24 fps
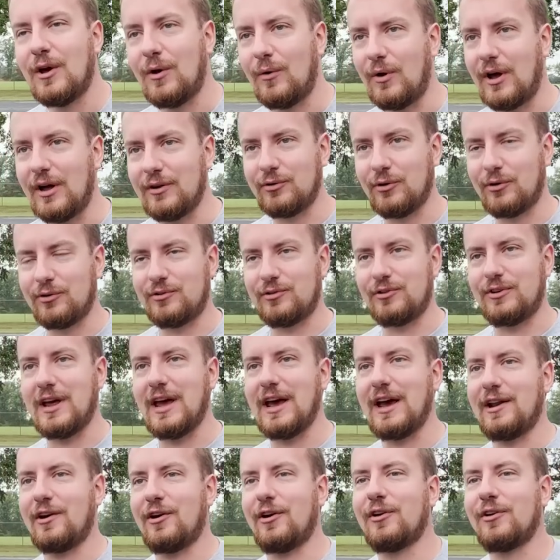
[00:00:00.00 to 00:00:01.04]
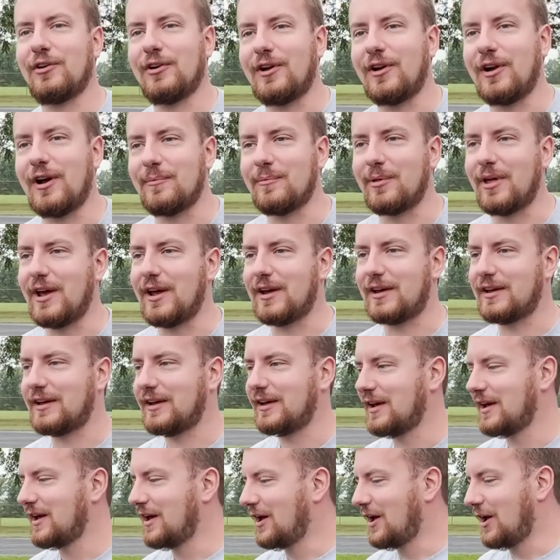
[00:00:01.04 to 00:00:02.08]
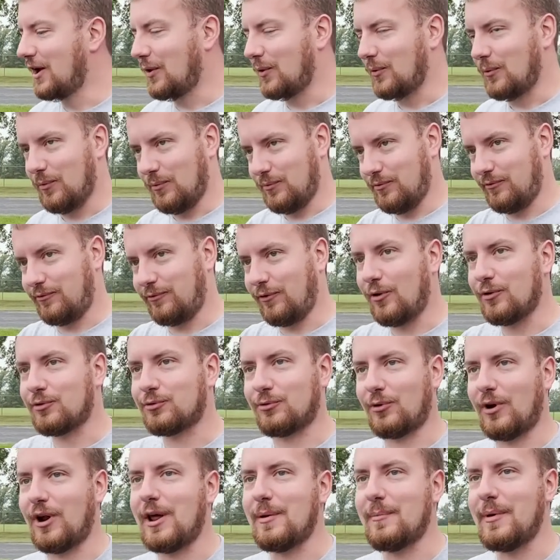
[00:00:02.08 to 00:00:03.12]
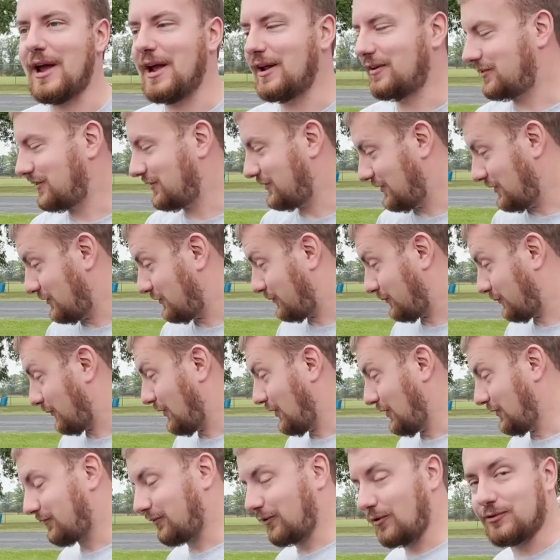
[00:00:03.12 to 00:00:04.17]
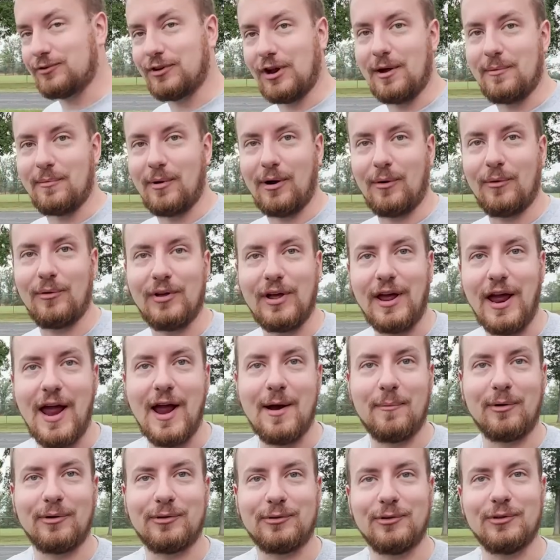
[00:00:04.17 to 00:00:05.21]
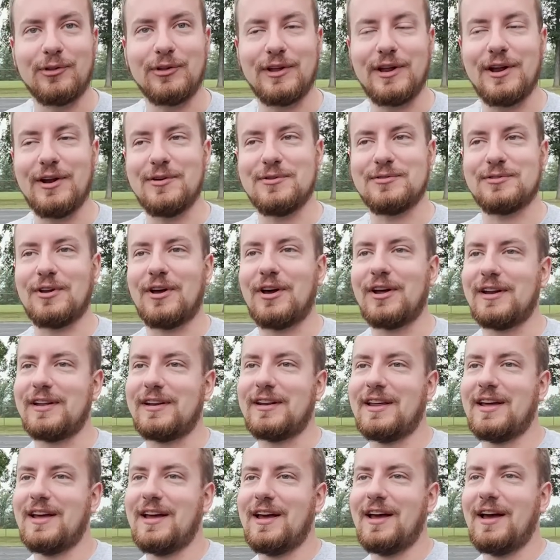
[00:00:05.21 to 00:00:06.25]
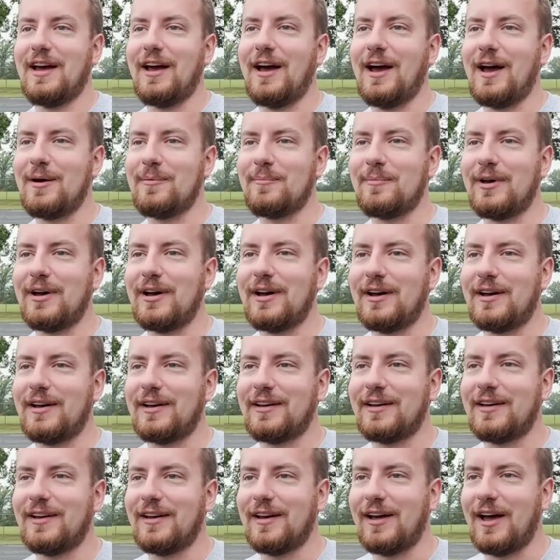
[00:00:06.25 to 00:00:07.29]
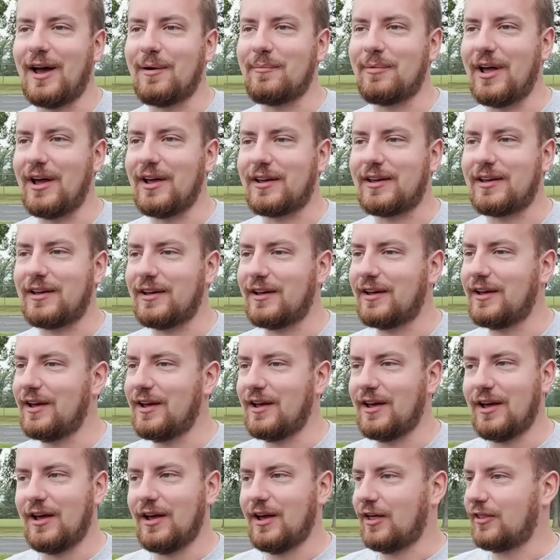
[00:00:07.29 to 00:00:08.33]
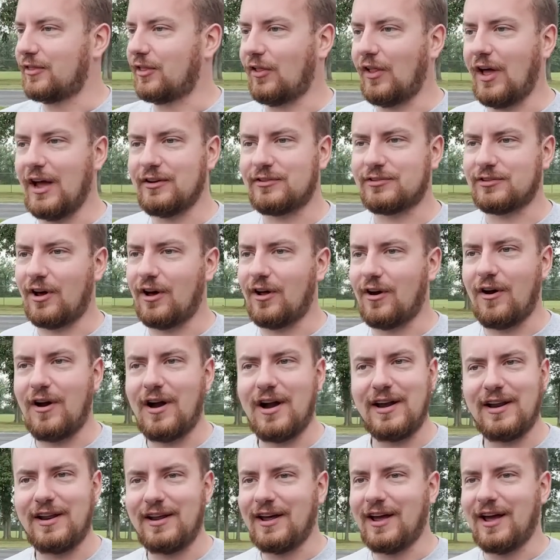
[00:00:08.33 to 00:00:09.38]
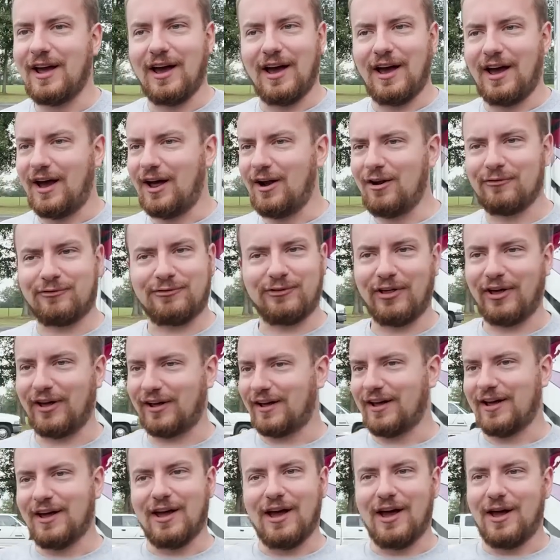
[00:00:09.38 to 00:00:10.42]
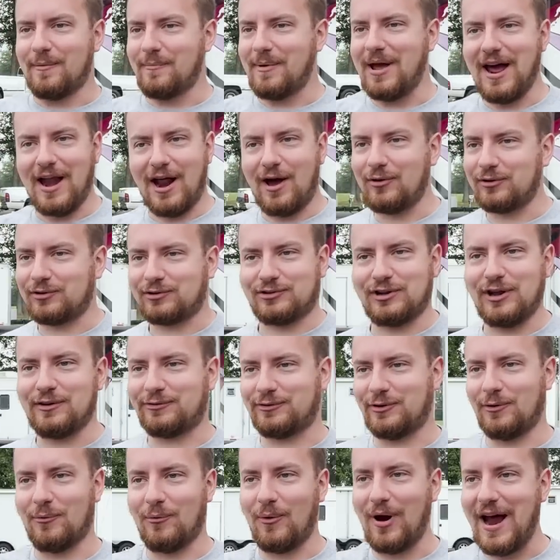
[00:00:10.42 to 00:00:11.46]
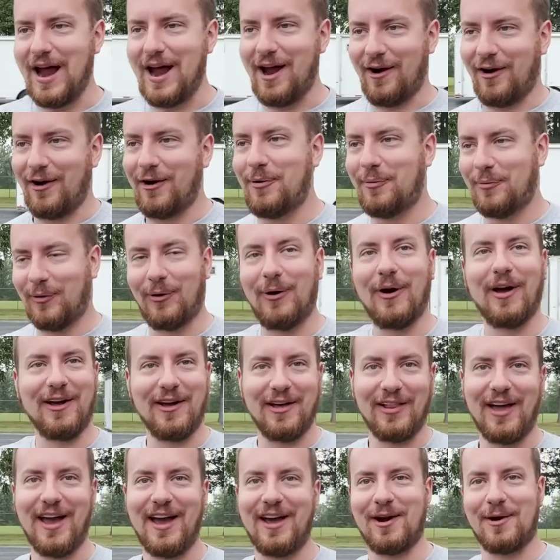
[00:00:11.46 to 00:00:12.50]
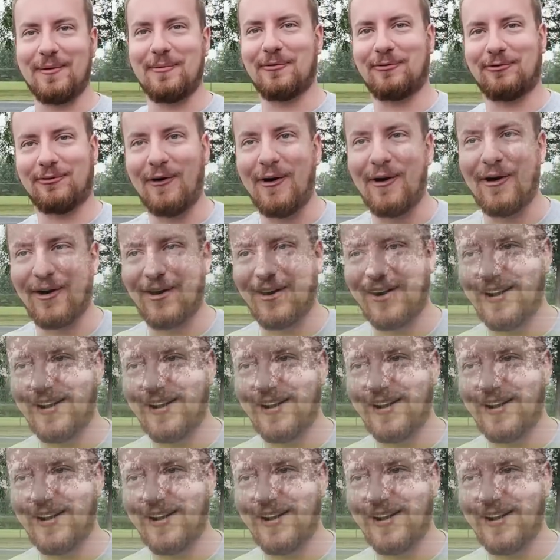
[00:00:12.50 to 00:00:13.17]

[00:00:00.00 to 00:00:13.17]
Well, I told your dad earlier, I'm like, first run I made, since it's really the first time I really hammered through the gears on it, I'm like, the light's on already? I don't feel like, man, I was shifting where? Before.